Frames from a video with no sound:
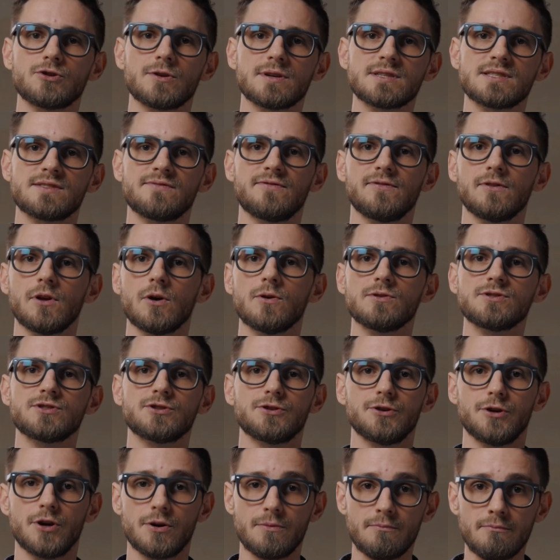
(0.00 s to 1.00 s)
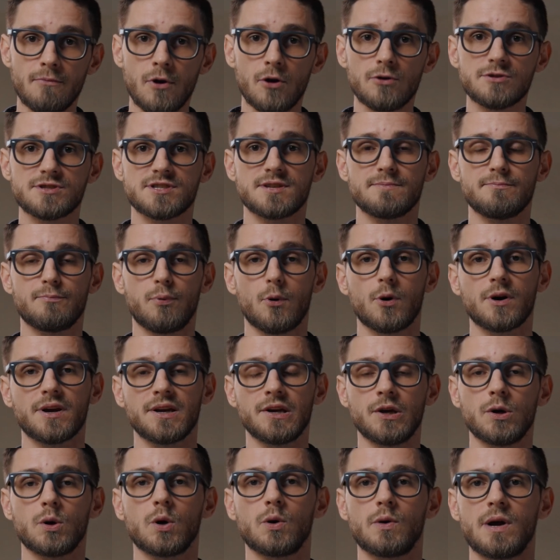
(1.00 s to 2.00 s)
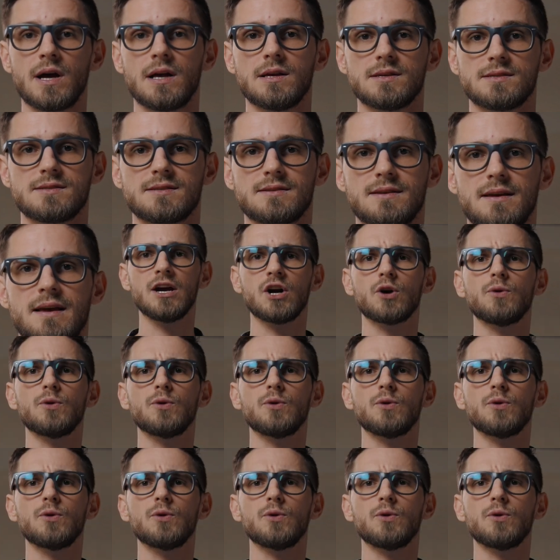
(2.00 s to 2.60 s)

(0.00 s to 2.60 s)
trust flows to your most important URLs.